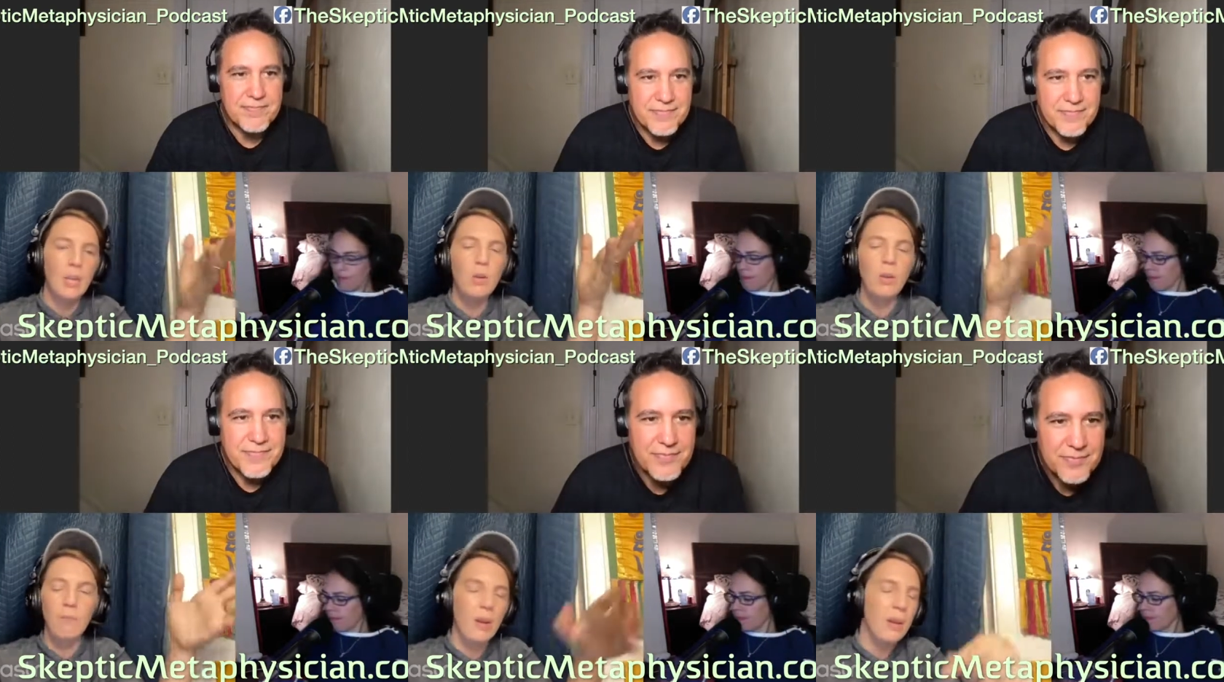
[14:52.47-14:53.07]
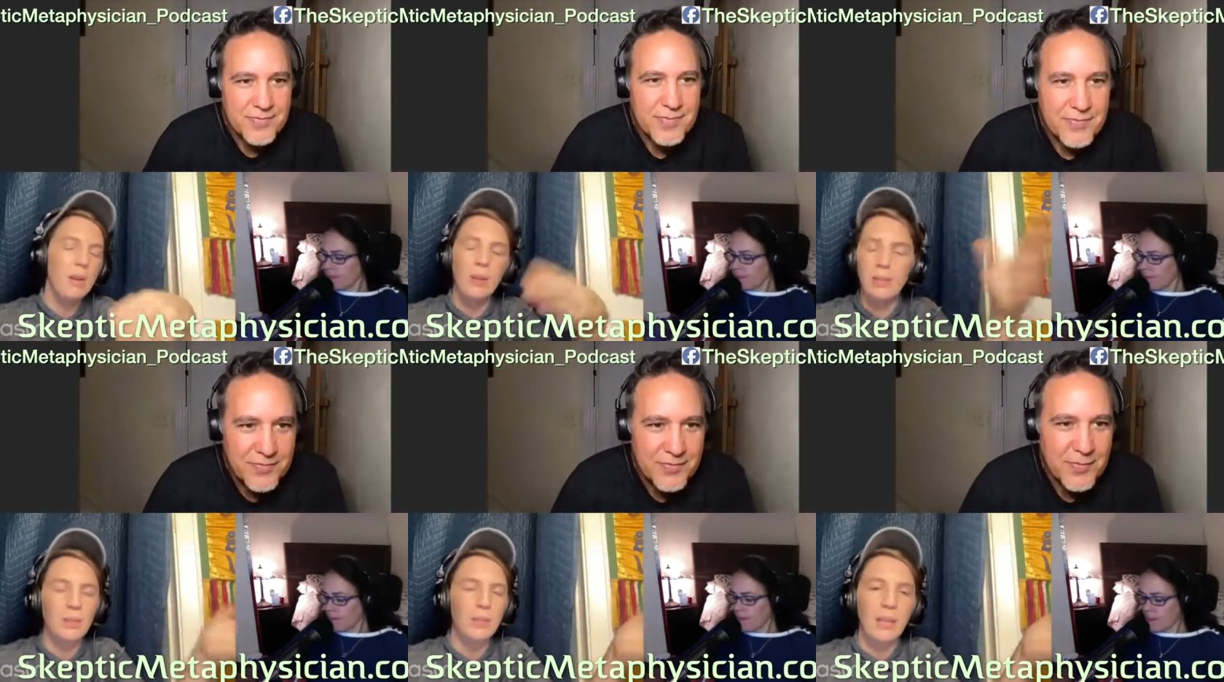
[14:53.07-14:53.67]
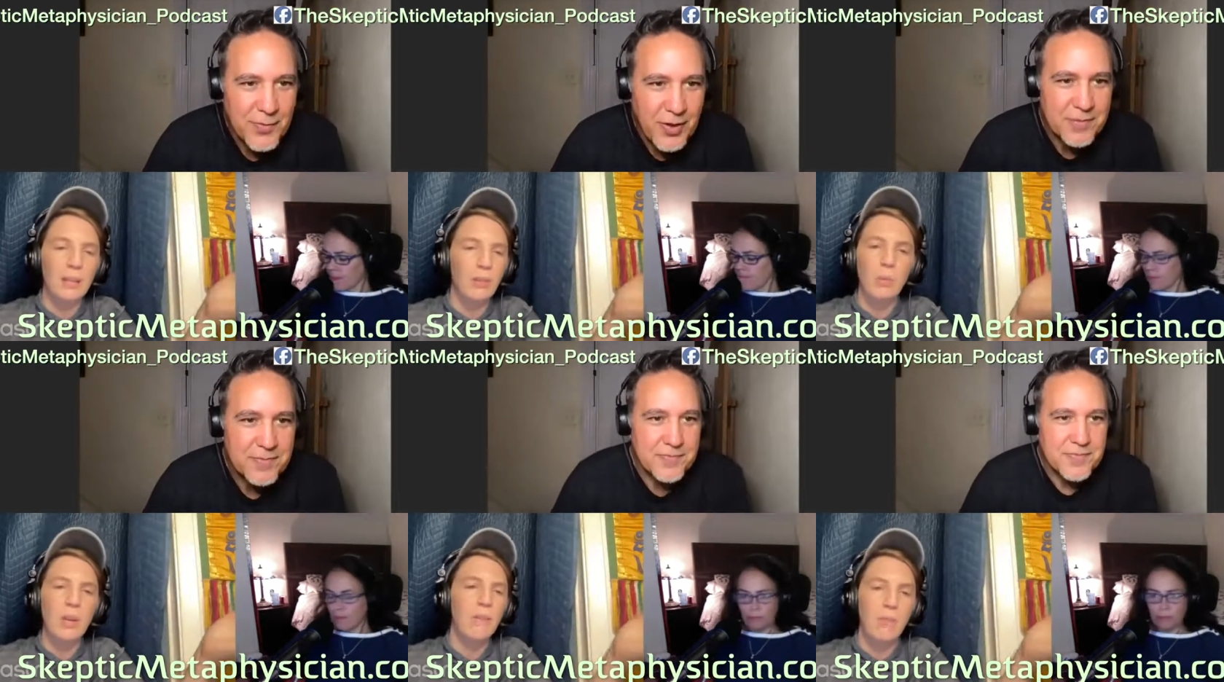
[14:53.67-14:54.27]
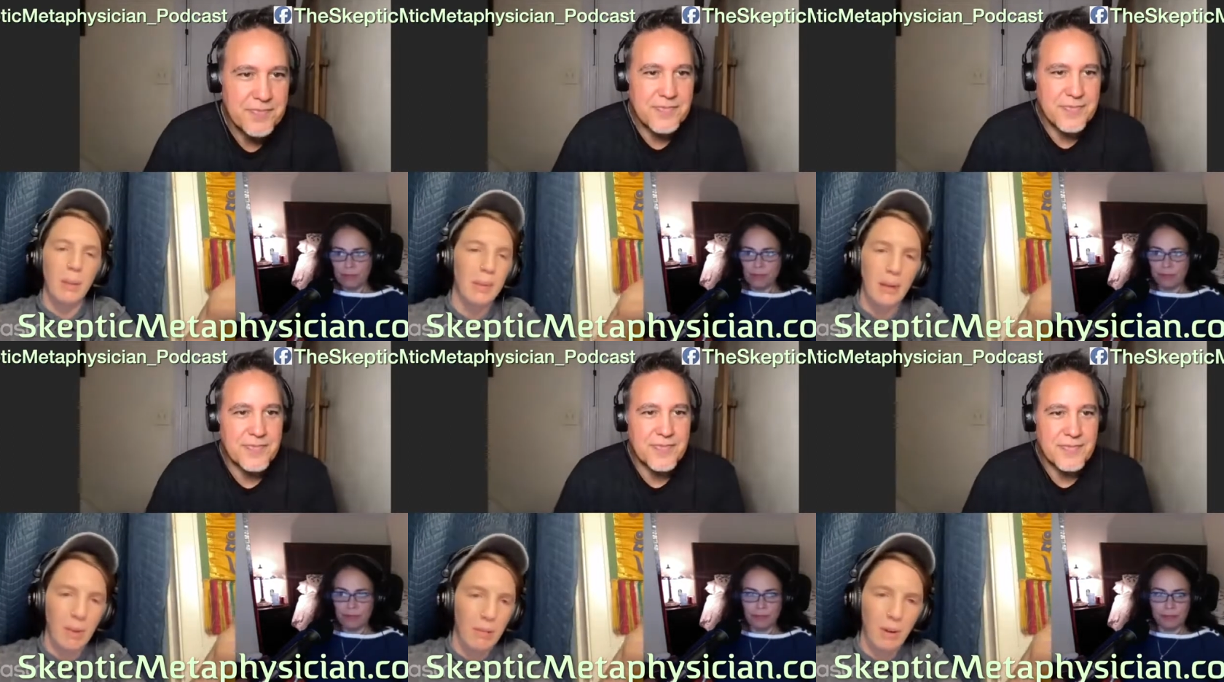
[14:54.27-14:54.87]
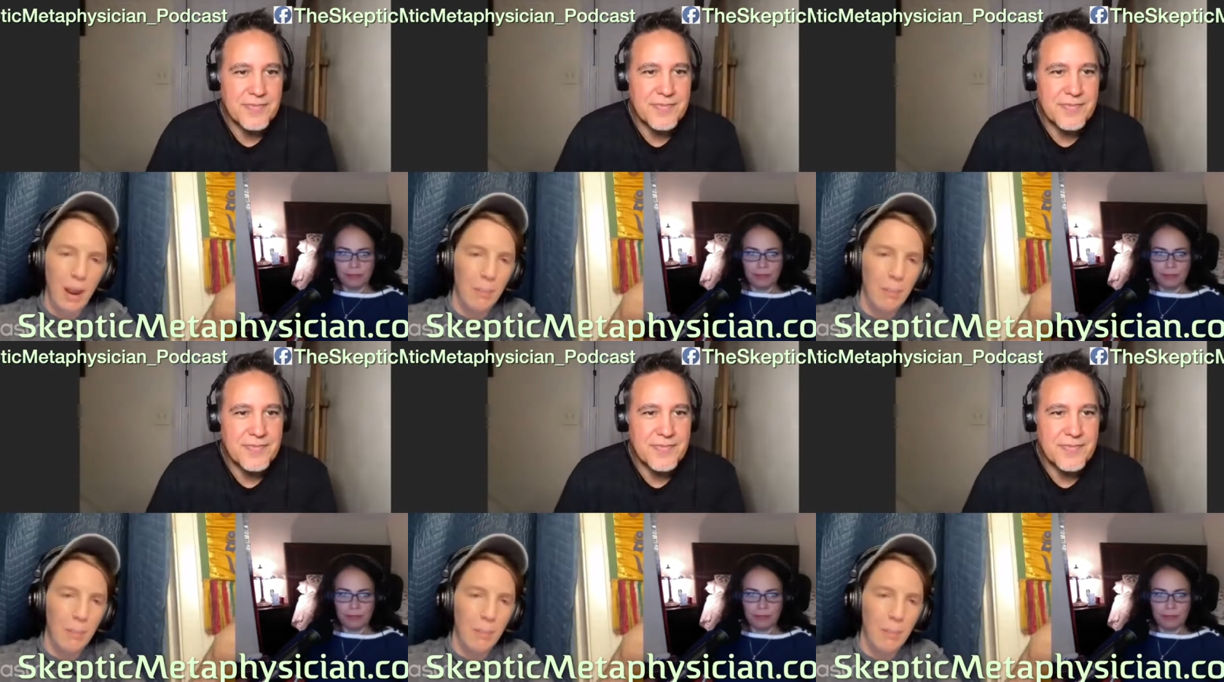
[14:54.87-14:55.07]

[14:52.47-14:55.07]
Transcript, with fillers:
Speaker 1: and you can there's like three of them that have ever